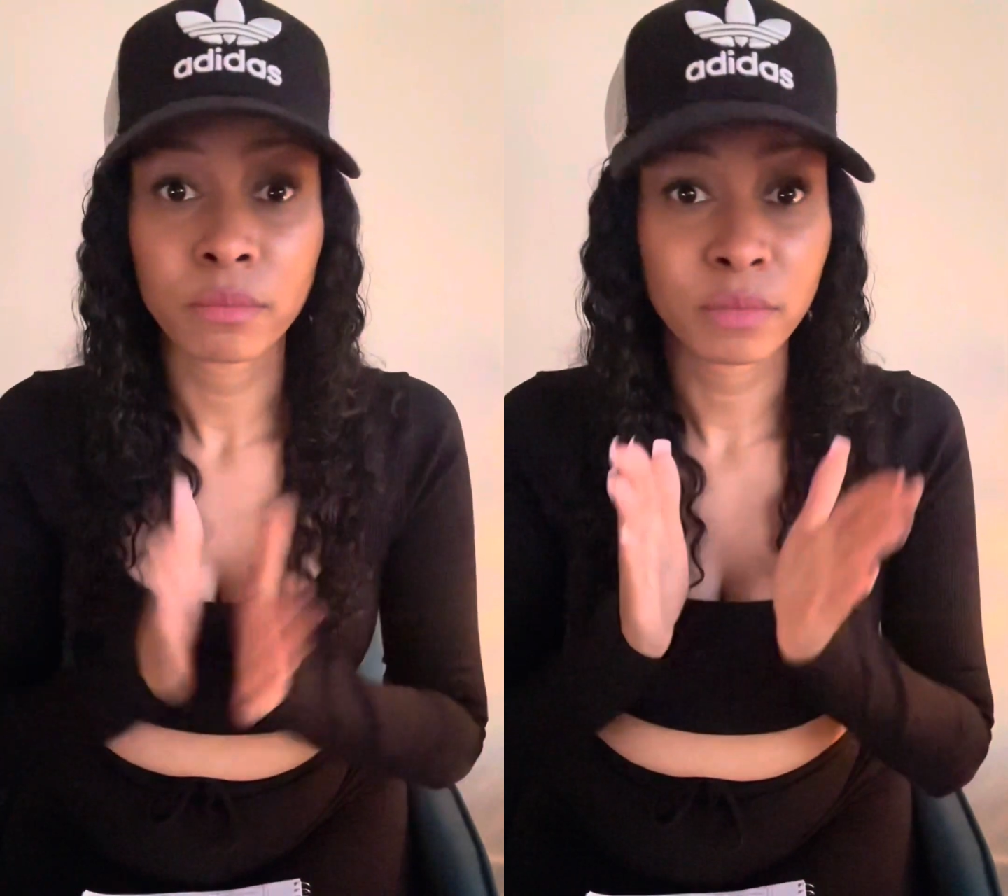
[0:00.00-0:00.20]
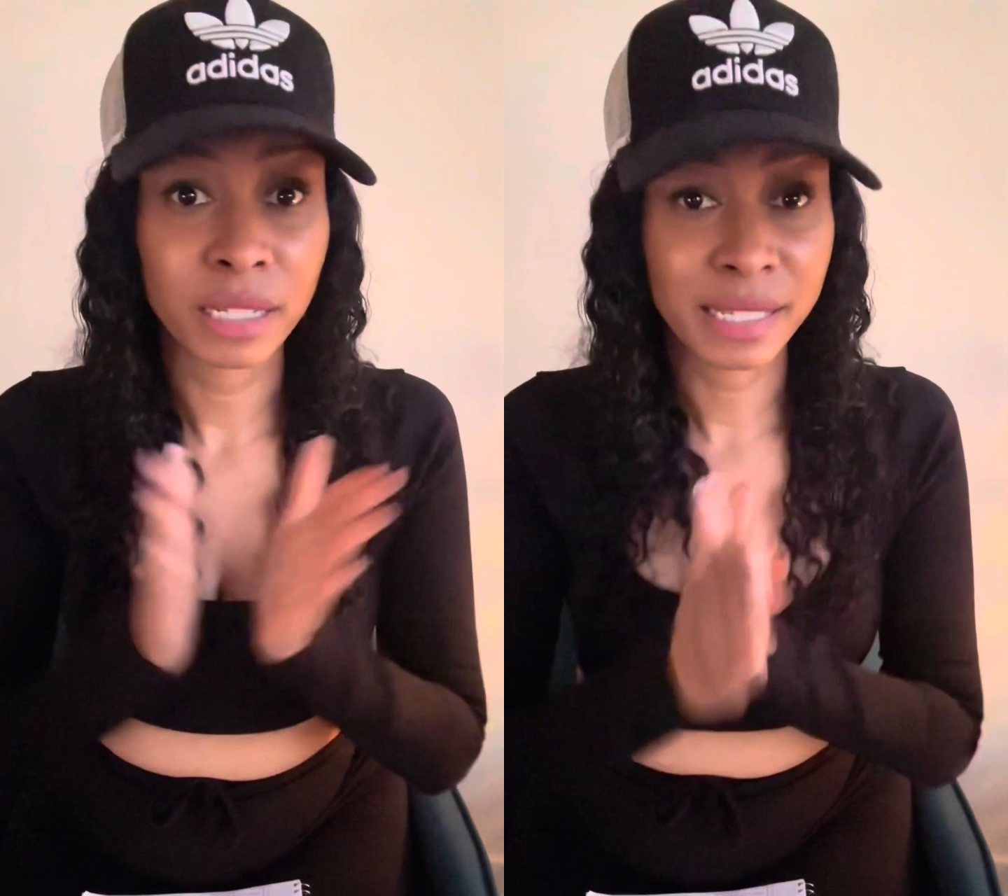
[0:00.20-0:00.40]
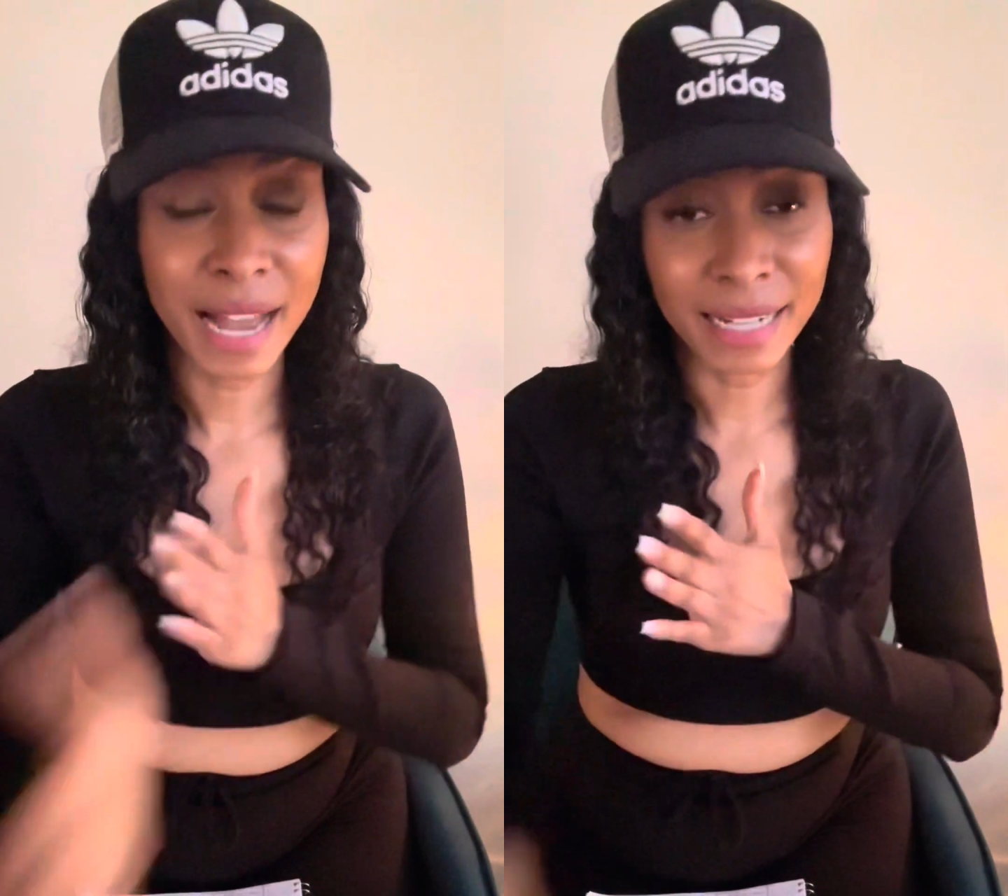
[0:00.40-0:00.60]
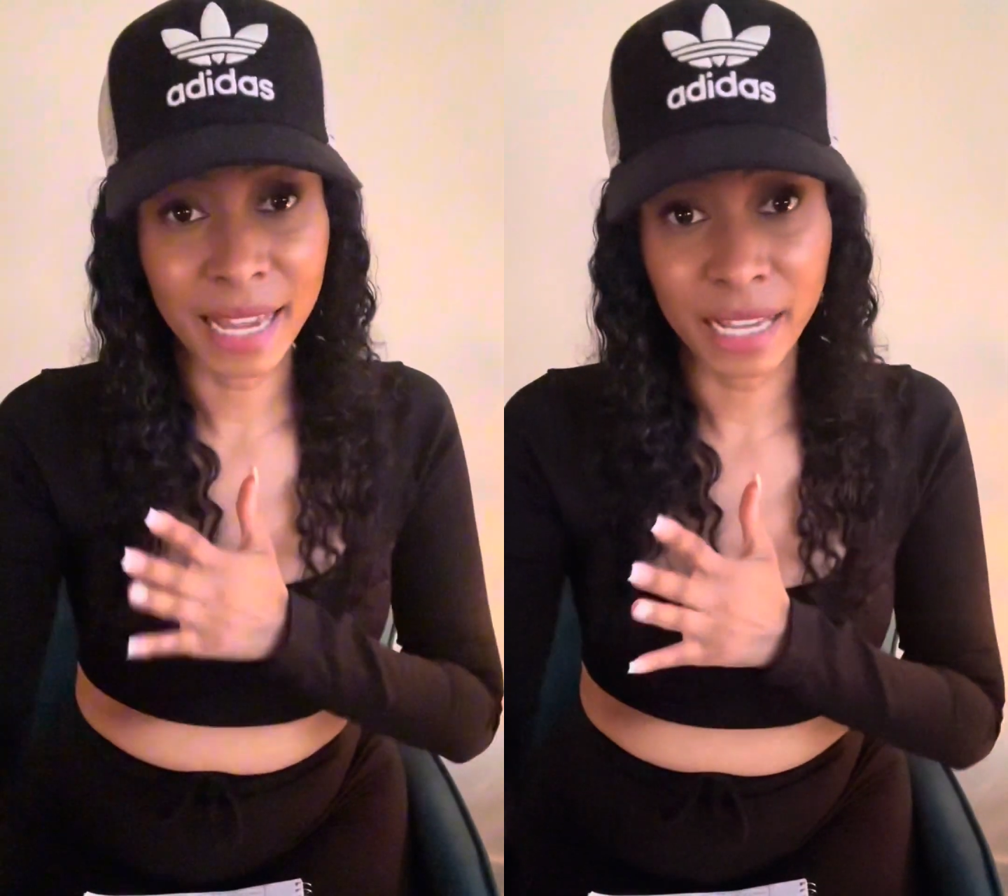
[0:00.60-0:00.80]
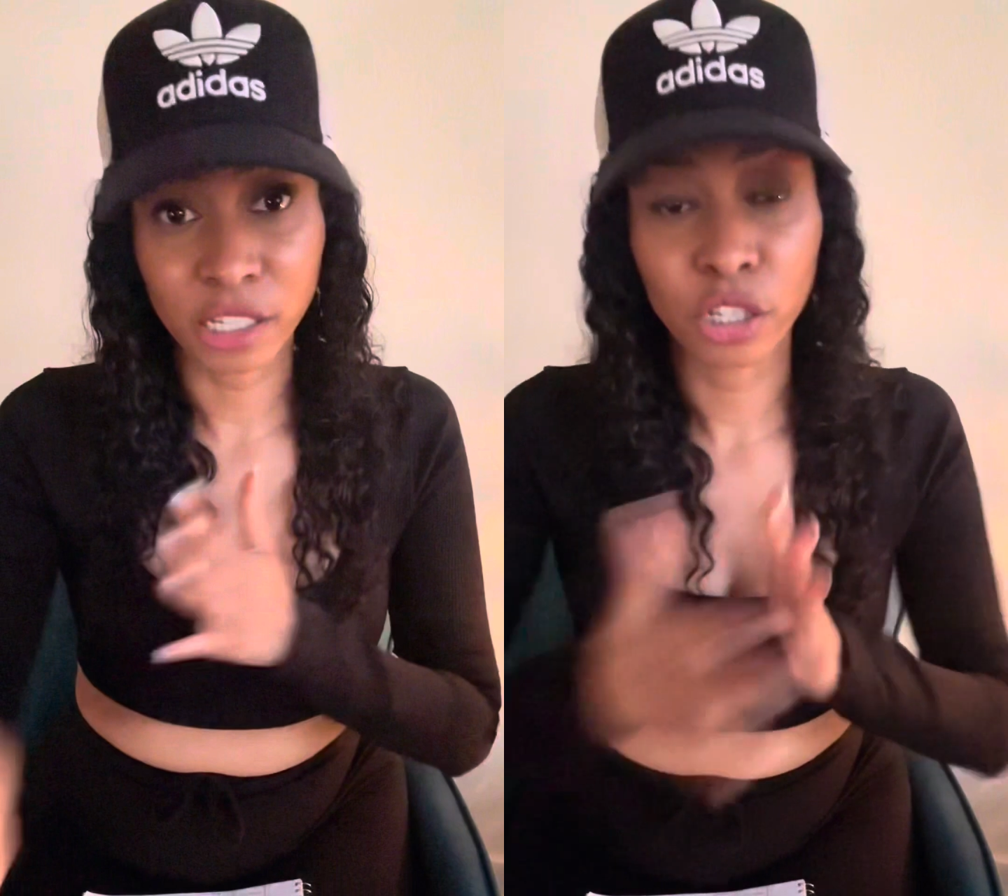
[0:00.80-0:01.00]
decide to
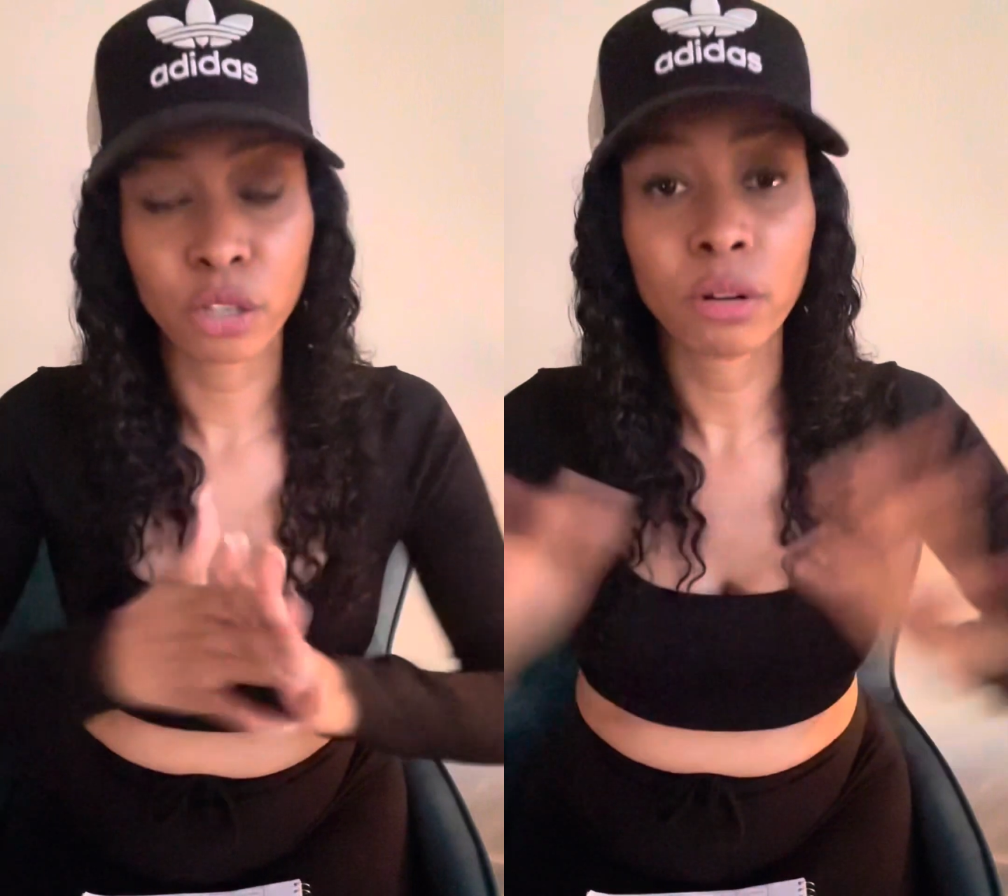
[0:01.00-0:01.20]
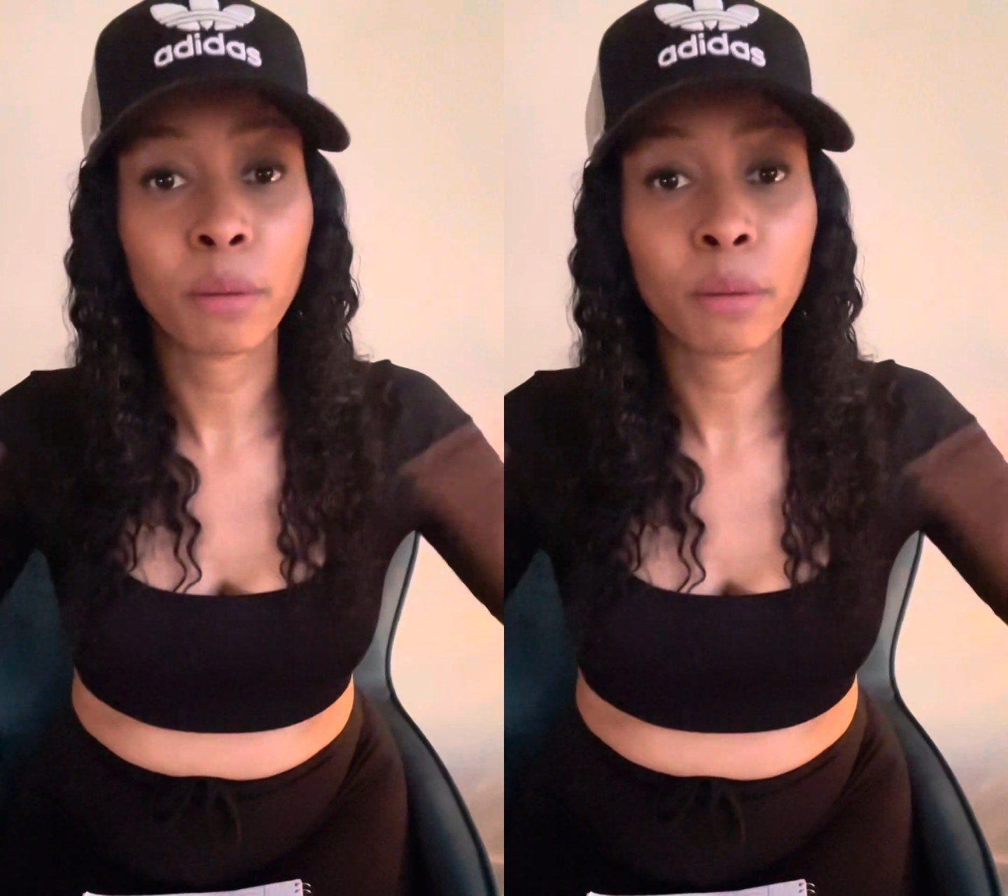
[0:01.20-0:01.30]
execute